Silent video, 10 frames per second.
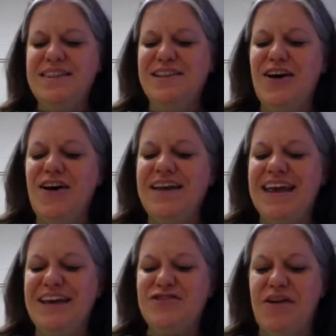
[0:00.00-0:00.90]
The lawn
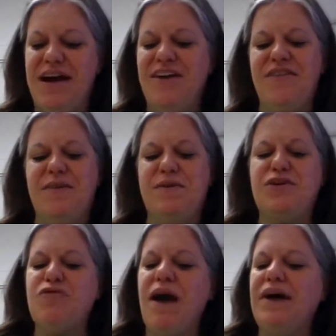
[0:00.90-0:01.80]
and drive had been
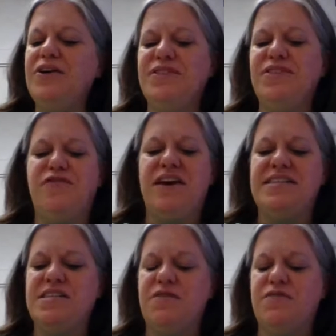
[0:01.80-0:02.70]
crowded with the
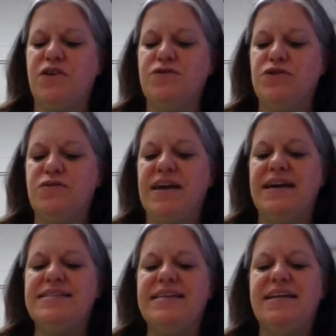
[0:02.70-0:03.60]
faces of those who
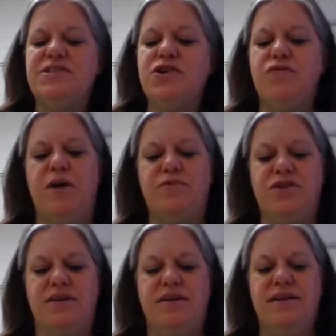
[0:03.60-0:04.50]
guessed at his
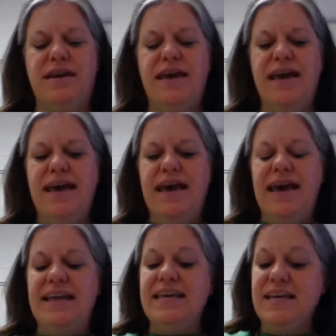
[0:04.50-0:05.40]
corruption,
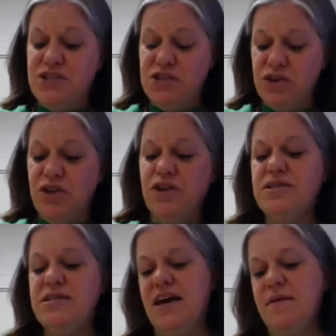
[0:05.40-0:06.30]
and he had stood on
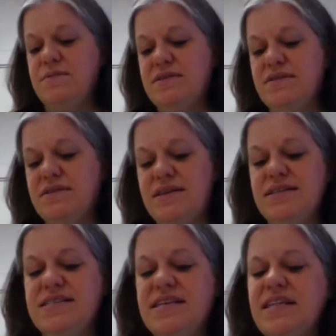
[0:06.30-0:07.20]
those steps,
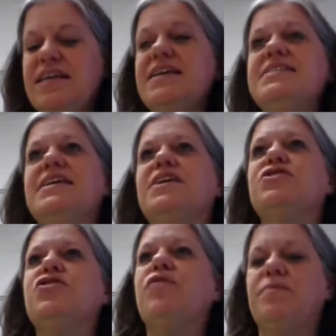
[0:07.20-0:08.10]
concealing his
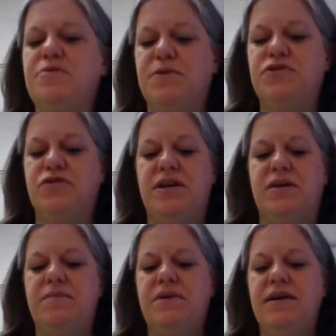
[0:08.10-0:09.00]
incorruptible
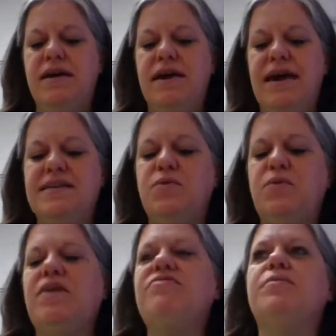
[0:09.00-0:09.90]
dream as he
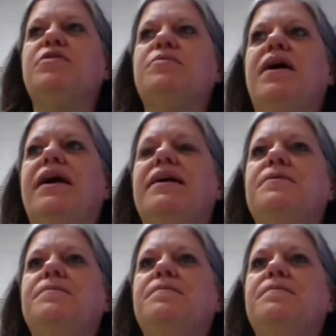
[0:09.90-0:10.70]
waved them goodbye.